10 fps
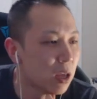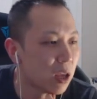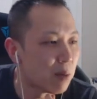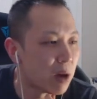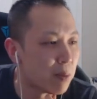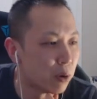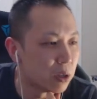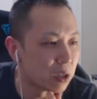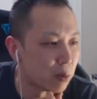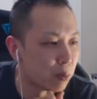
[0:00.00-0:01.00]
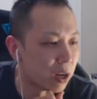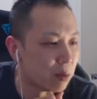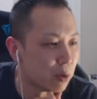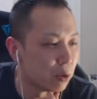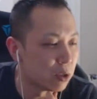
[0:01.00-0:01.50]
And my opponent is going to bring in a
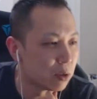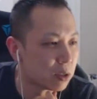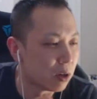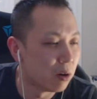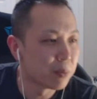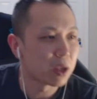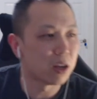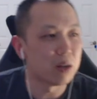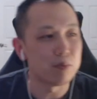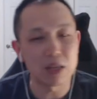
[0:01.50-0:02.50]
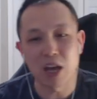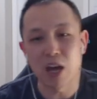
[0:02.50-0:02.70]
Mewtwo. So going to meet that